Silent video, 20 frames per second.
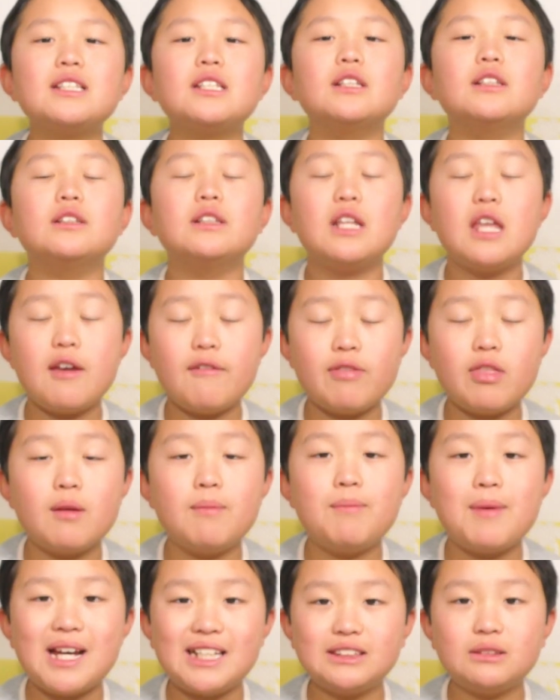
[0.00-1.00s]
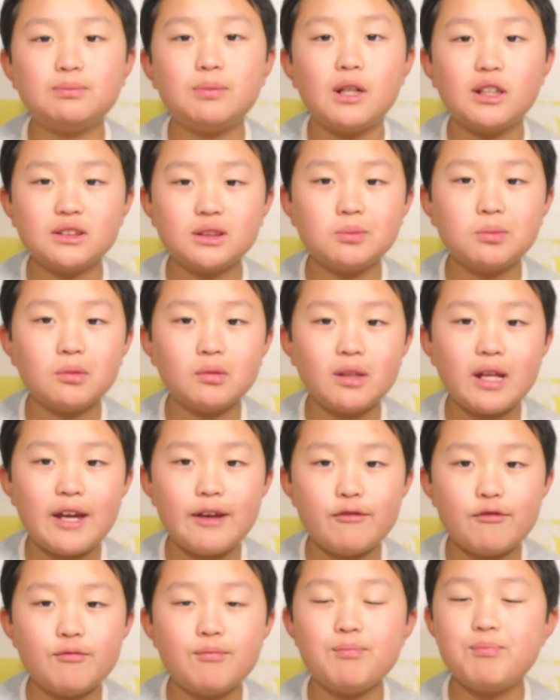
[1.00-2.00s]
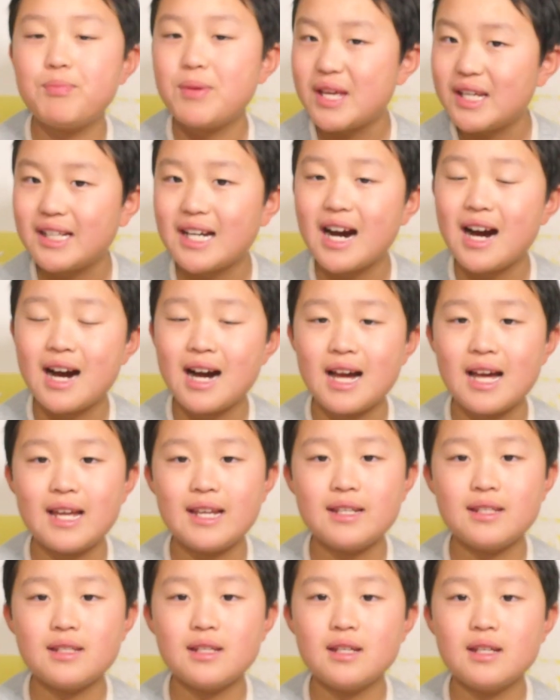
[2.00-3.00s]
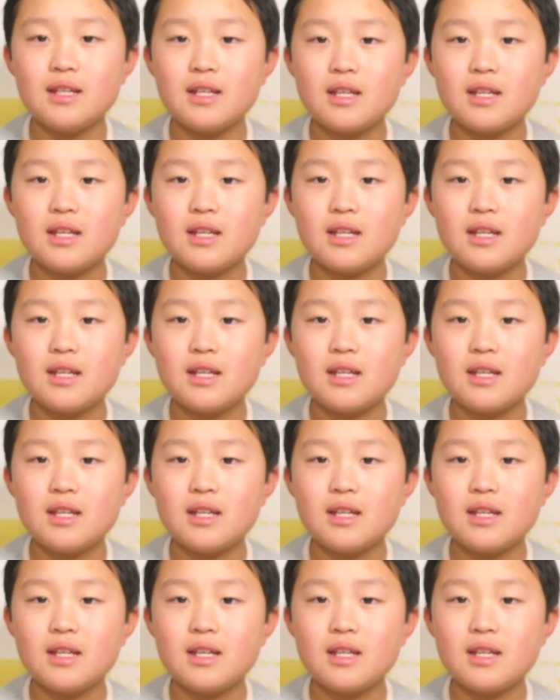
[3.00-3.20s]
to live the best possible life. Be kind.